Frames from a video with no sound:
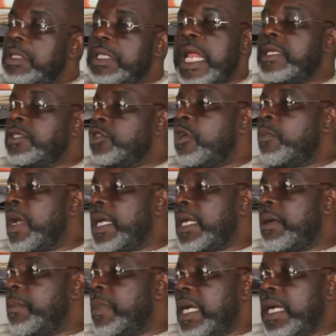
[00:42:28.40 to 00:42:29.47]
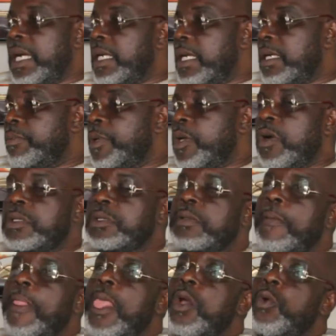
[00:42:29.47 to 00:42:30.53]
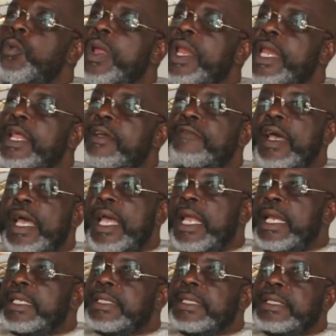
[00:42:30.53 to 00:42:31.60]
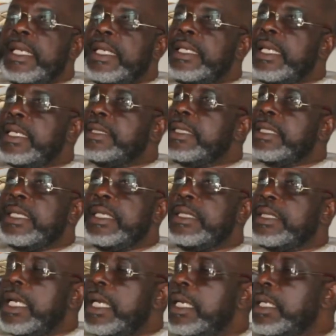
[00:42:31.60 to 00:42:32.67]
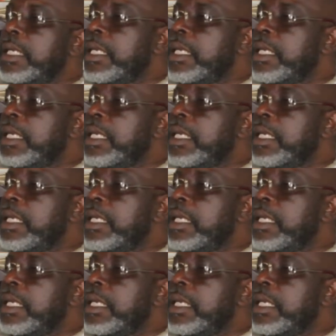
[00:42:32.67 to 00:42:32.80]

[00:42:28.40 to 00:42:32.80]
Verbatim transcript: that is not Magana because we never elicited the signature